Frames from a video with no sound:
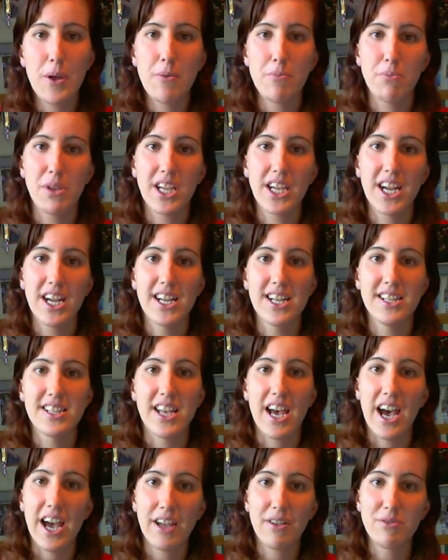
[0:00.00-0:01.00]
because
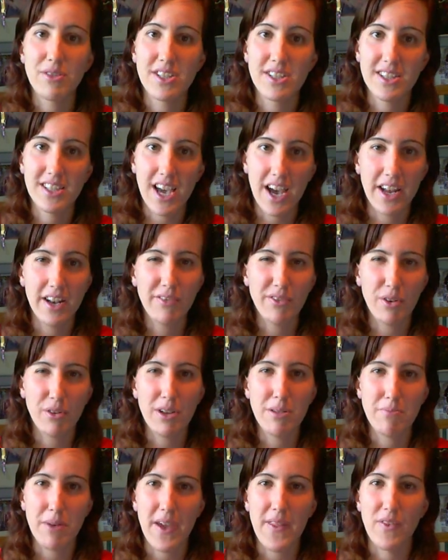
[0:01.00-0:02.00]
I was kind of
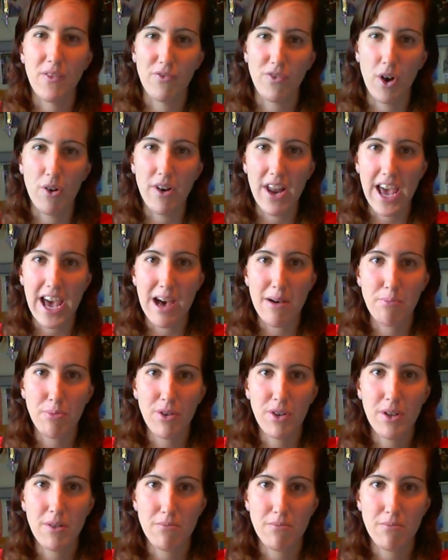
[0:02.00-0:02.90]
going by the phone app